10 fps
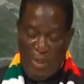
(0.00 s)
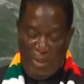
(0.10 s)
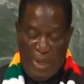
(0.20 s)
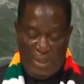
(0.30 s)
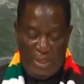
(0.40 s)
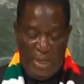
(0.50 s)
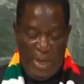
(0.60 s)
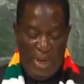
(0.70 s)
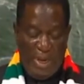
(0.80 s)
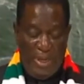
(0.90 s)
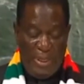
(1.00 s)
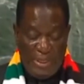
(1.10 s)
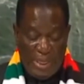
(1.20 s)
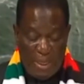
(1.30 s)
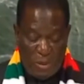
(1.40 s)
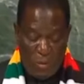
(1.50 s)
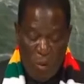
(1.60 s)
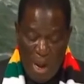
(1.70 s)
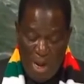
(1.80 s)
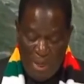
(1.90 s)
that an injury to
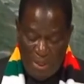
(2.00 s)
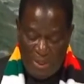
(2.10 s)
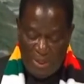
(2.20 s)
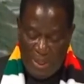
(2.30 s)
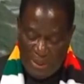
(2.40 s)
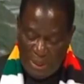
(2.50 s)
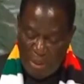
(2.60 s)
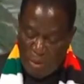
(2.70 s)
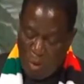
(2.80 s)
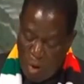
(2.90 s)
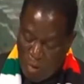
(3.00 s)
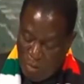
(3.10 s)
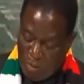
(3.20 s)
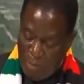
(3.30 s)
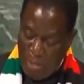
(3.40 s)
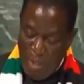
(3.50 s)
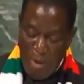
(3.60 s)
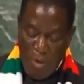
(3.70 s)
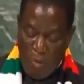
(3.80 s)
one is an injury to all,